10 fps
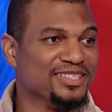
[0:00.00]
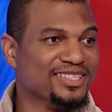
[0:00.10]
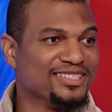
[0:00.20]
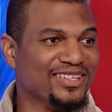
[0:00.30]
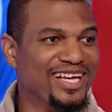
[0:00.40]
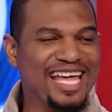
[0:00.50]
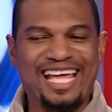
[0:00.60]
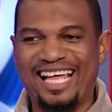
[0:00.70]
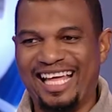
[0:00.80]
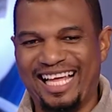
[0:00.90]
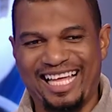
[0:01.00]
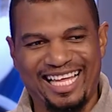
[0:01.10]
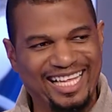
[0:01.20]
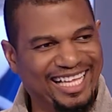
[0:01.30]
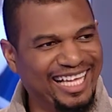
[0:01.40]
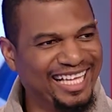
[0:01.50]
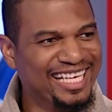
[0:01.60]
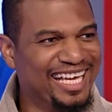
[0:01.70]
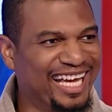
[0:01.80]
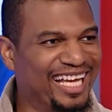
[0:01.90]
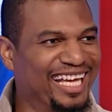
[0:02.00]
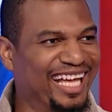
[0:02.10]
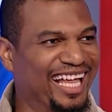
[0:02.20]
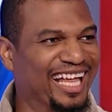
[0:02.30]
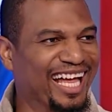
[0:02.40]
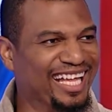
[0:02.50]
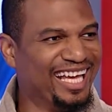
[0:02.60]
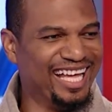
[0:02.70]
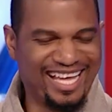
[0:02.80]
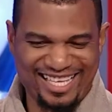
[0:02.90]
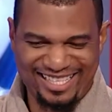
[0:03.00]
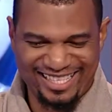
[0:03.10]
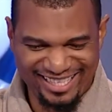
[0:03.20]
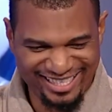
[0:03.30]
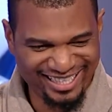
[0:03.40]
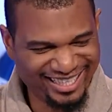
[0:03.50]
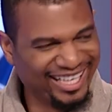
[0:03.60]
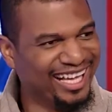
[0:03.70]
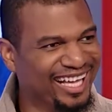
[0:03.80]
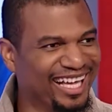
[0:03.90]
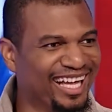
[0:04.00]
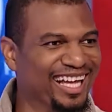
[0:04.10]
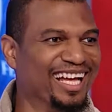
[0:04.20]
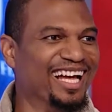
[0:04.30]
good. So this is going very well, Jonathan. You're welcome on this program.